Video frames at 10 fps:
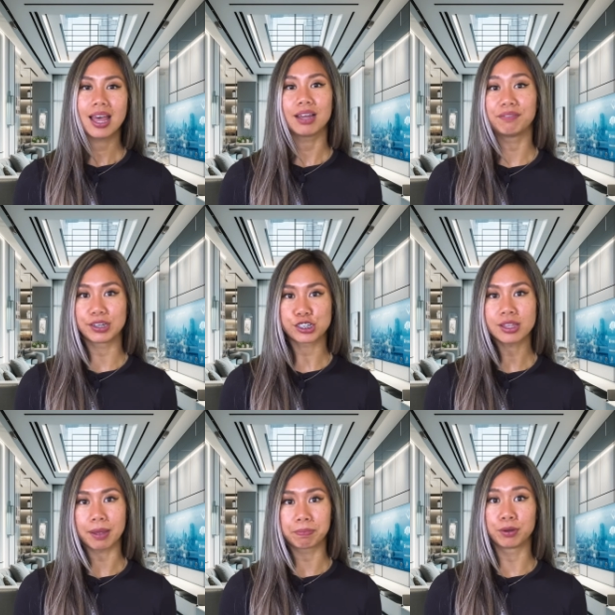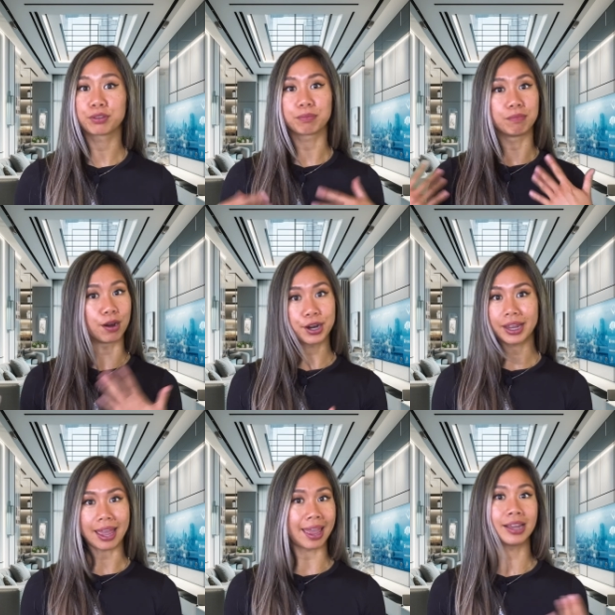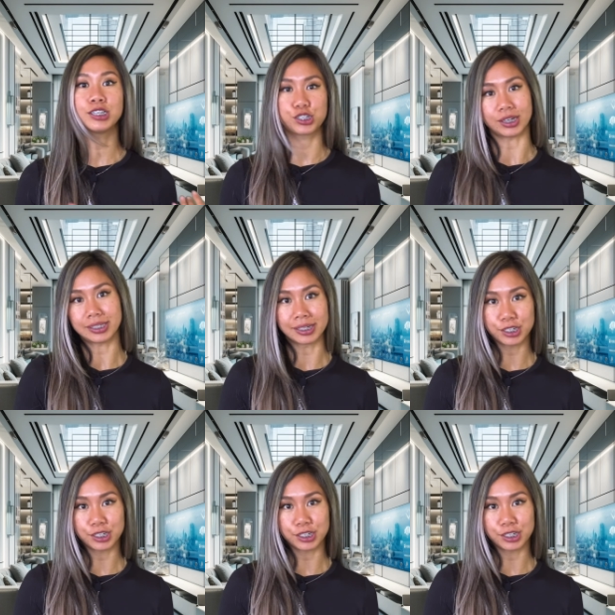a vision that both Mark and Jensen